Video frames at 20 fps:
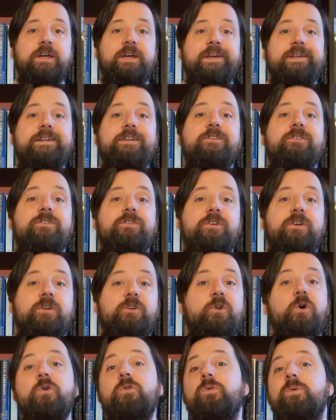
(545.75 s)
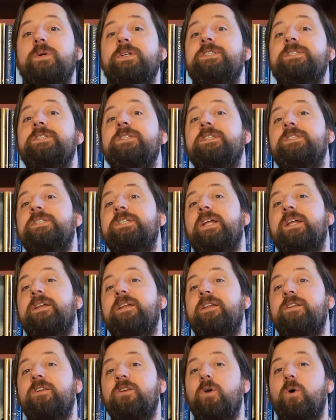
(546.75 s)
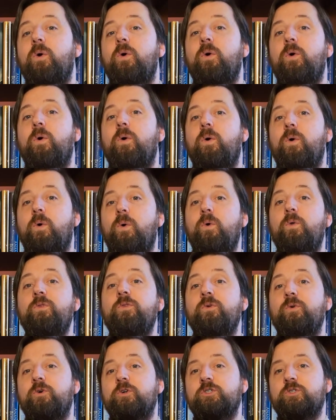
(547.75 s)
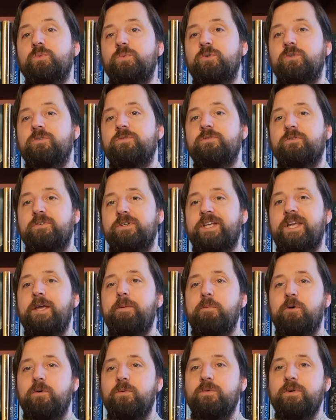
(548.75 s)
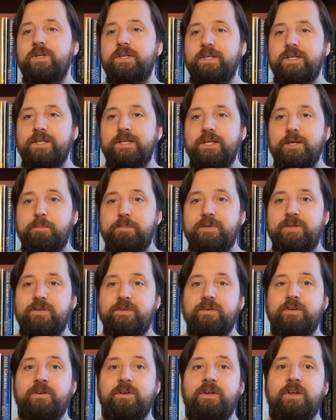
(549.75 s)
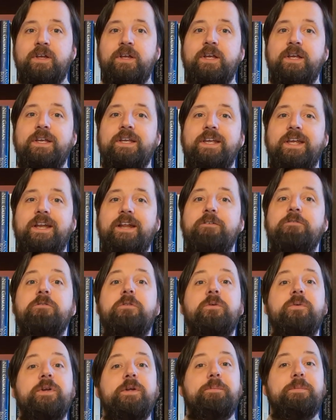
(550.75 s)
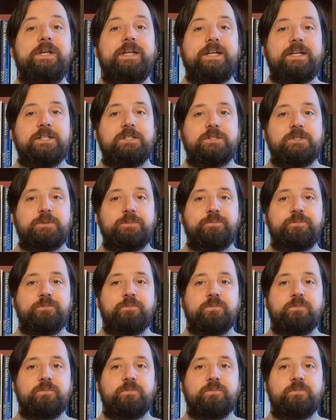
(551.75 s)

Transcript: It is uh, no coincidence then that the Old Norse word for Gebo, gipt, can have three meanings.